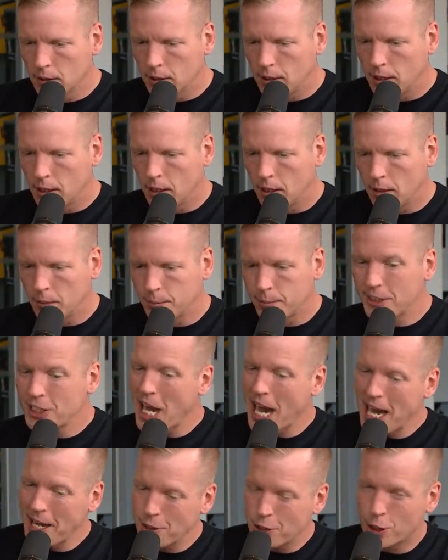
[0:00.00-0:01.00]
you know,
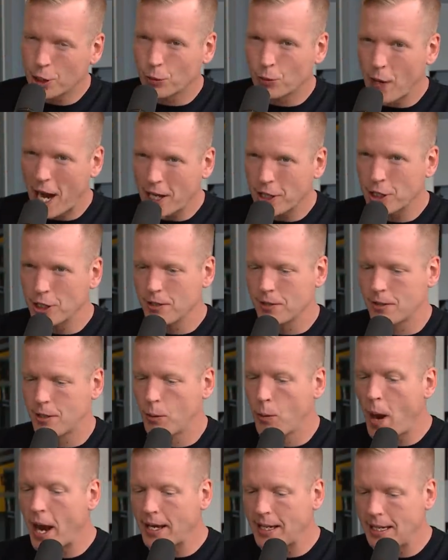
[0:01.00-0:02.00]
change directions
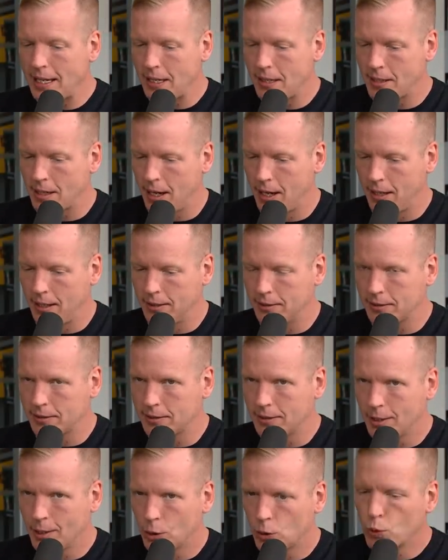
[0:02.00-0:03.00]
the way he does.